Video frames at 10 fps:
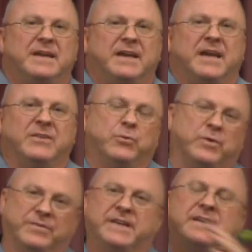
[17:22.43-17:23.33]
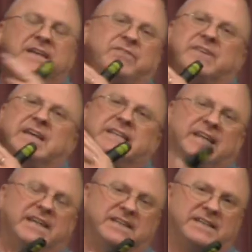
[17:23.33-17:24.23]
And the work that Lisa and
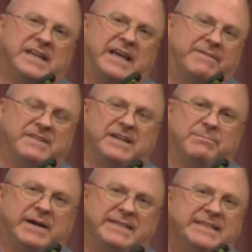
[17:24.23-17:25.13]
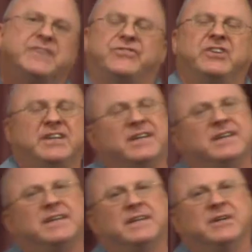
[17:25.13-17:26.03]
Dana have done by touching
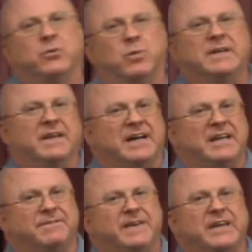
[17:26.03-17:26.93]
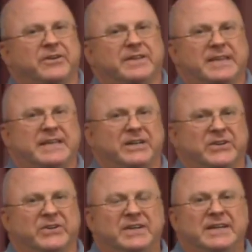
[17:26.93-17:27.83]
one life here and
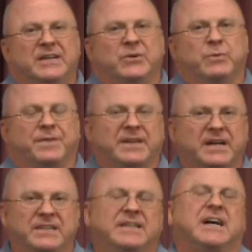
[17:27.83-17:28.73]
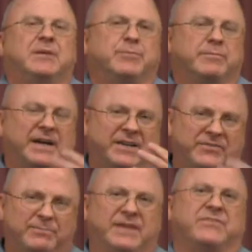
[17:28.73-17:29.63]
there with an uncompromised
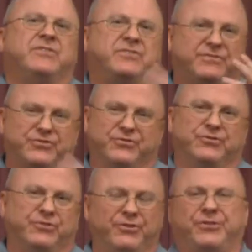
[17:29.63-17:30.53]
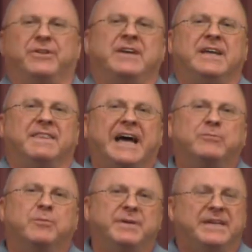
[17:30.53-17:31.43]
message of truth, that
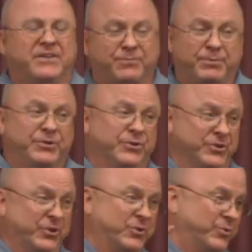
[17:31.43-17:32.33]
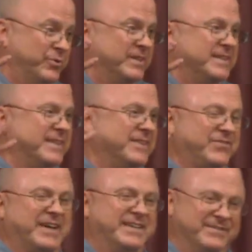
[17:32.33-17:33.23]
will be as pure gold in the
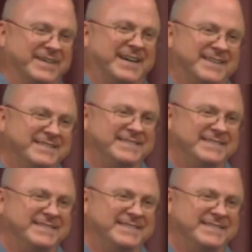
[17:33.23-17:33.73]
sight of God.